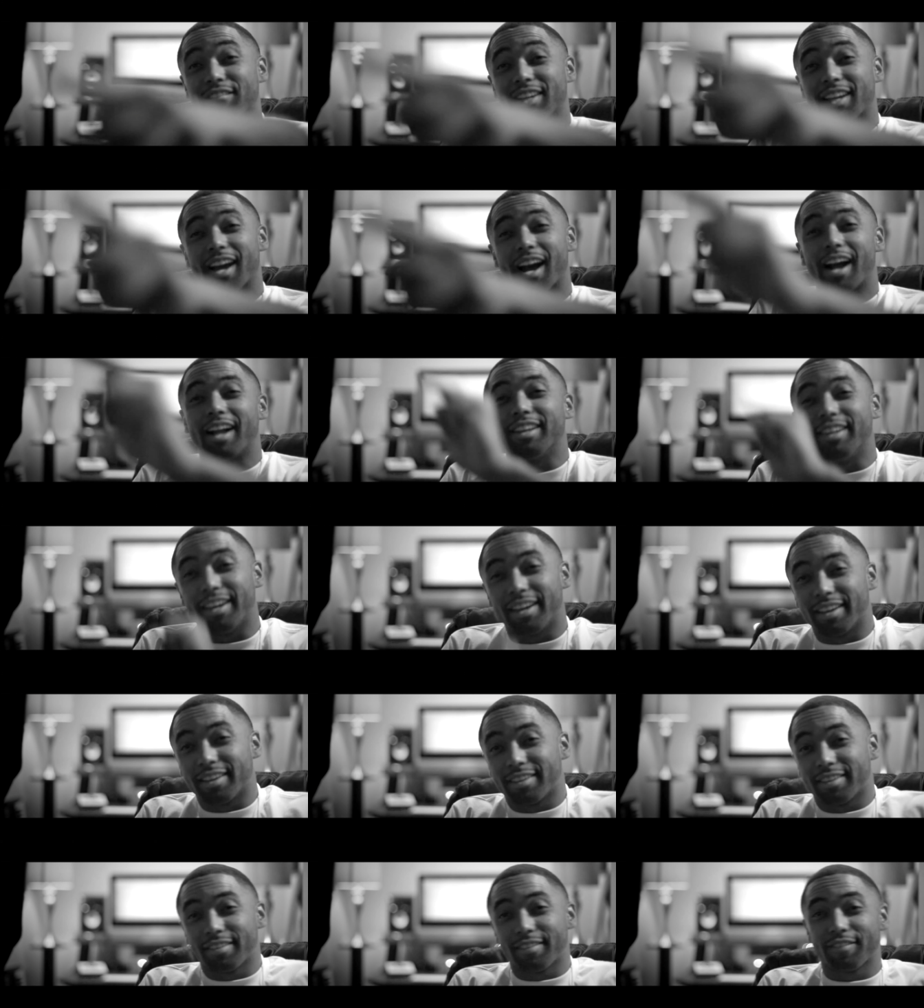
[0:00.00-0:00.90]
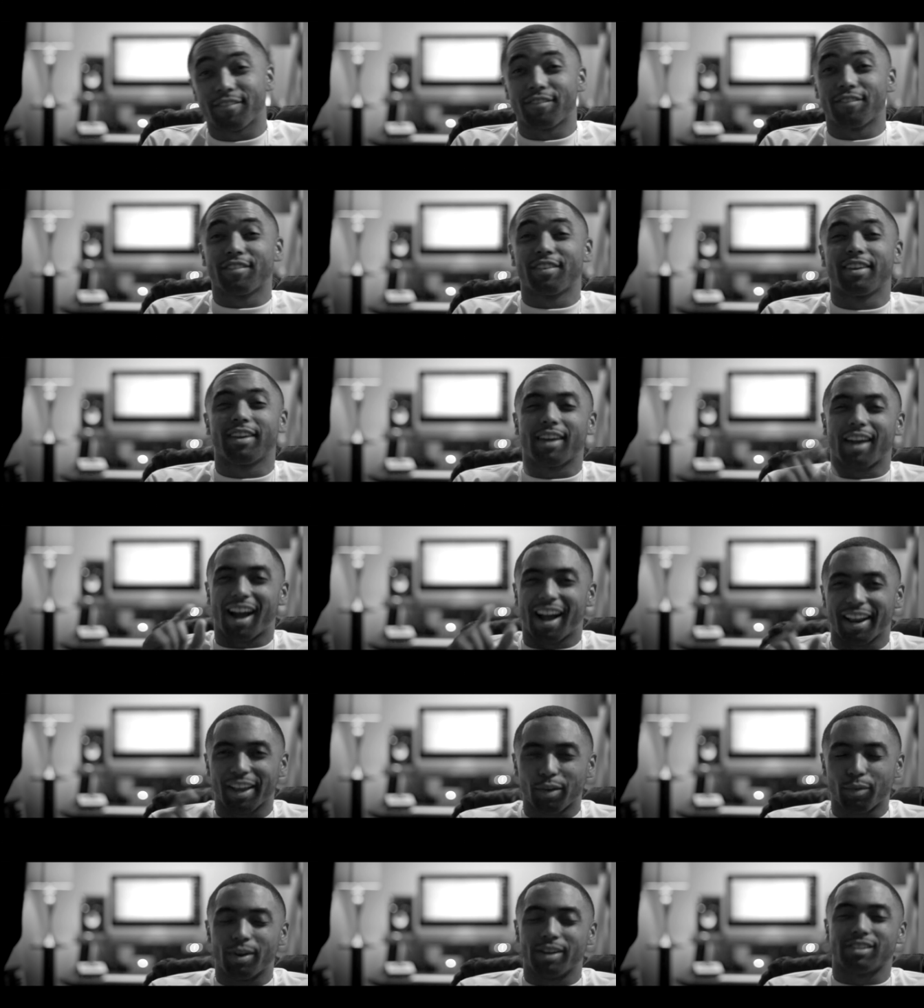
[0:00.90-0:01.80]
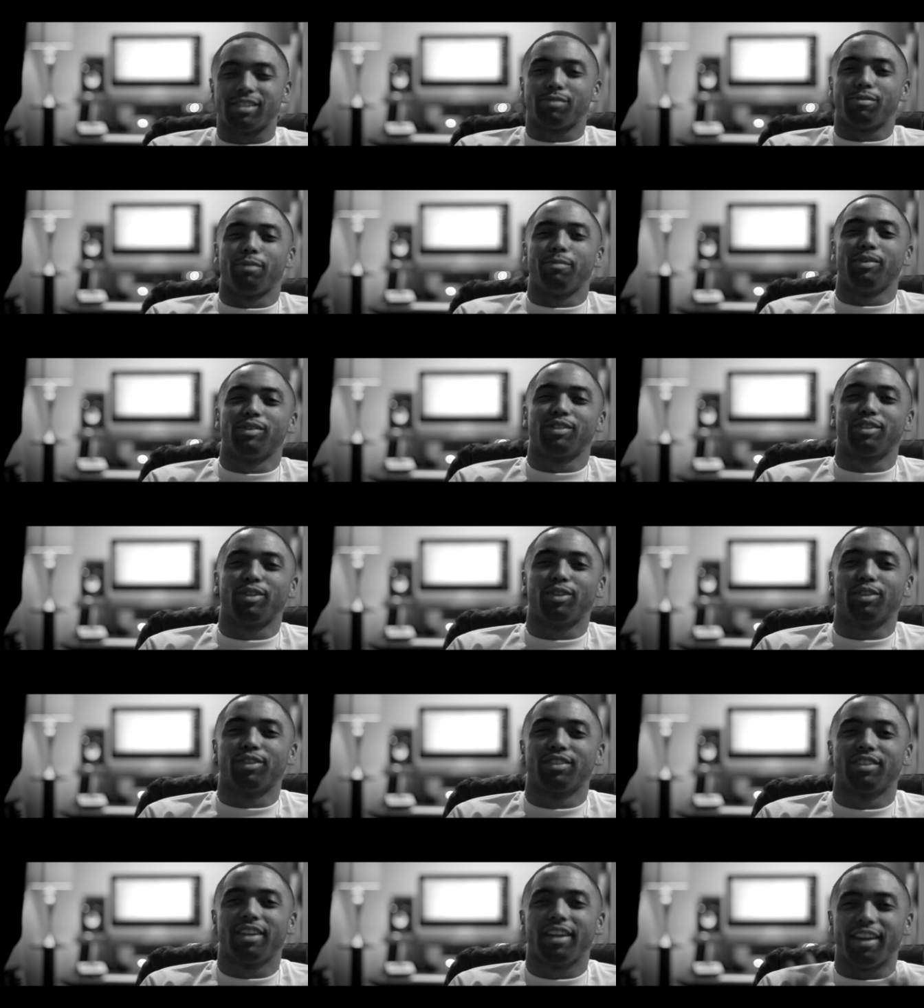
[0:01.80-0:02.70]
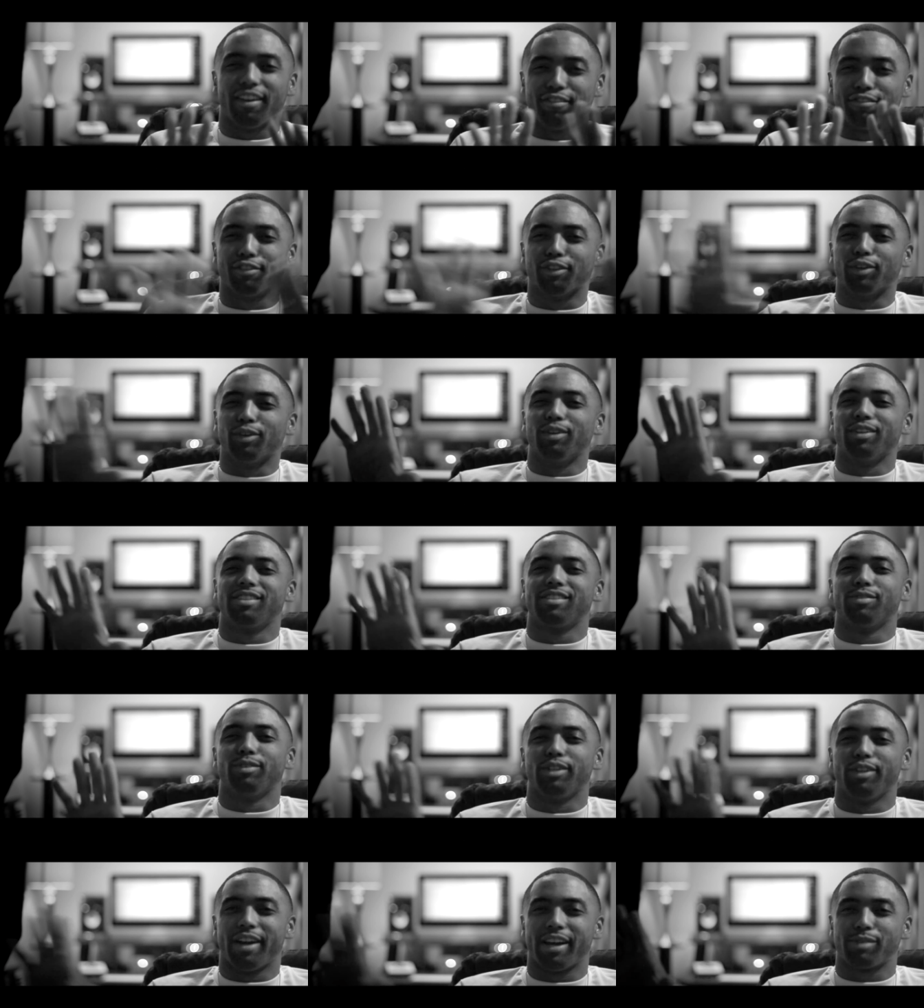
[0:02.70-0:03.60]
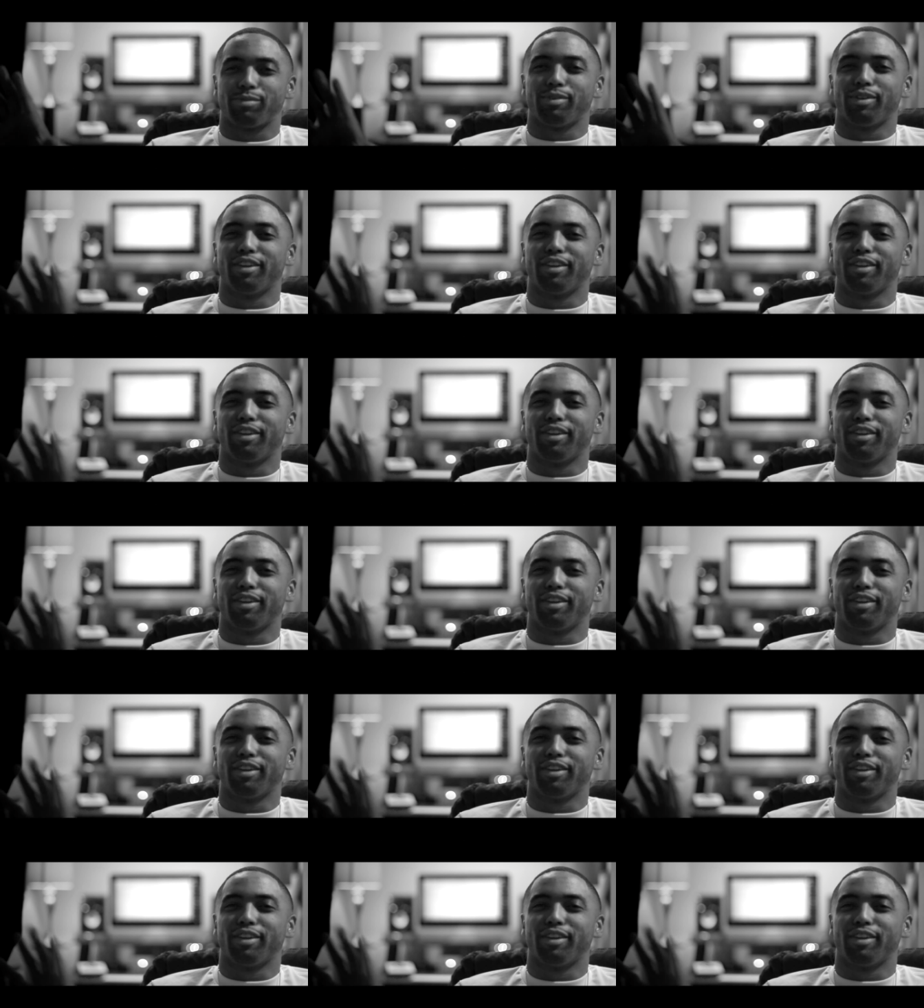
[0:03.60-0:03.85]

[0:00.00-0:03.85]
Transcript: Kanye. Kanye West is my musical influence. When you asked me